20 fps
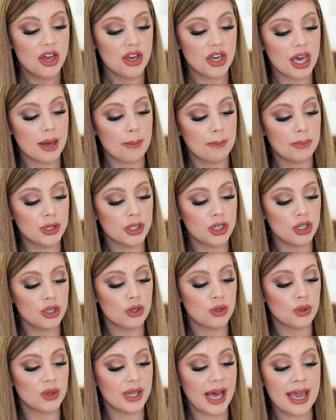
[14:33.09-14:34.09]
You get
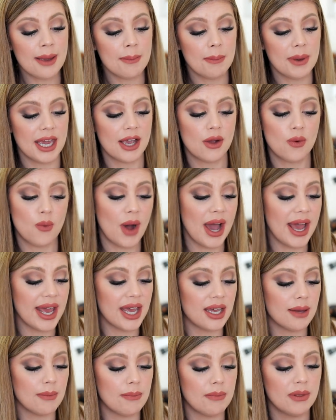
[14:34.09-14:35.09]
blue, light pink,
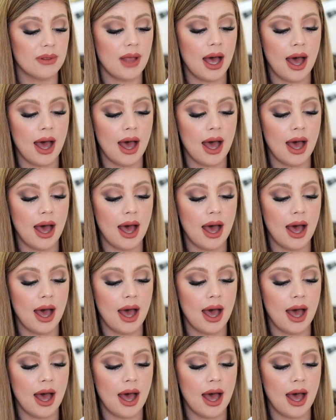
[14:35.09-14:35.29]
white,